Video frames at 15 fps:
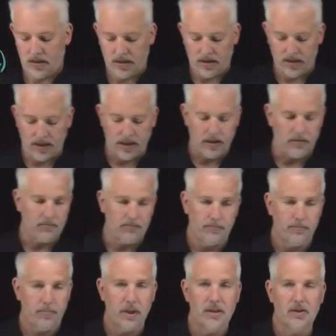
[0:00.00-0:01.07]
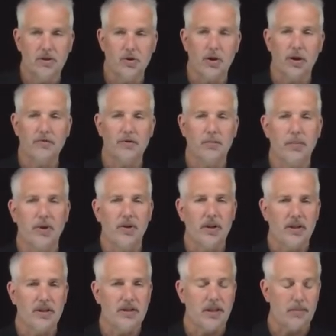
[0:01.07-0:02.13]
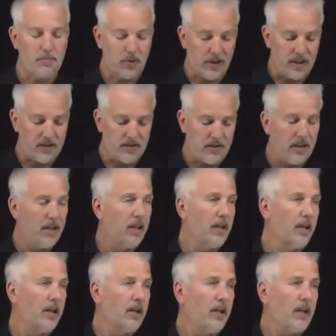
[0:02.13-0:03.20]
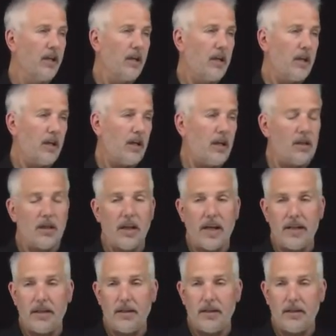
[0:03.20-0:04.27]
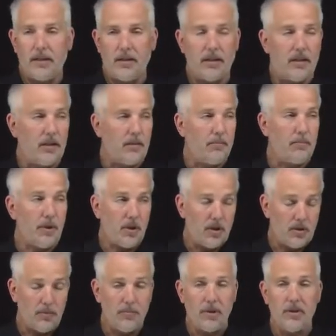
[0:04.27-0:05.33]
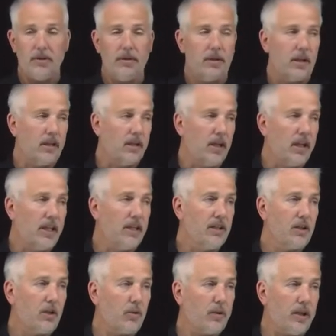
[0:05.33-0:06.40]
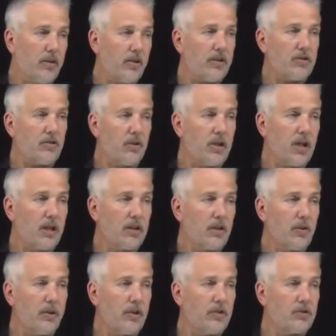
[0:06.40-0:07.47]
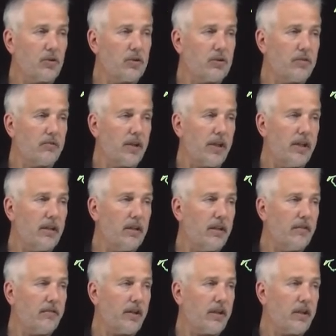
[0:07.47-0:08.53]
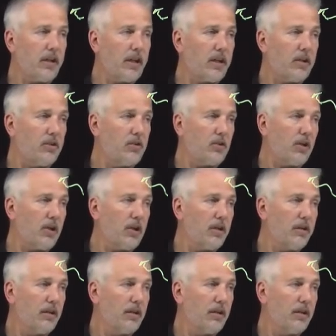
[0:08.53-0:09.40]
Again, peaks and troughs appearing in the same place. A light uh, bulb, an incoherent or non-coherent source of light, if I, I could draw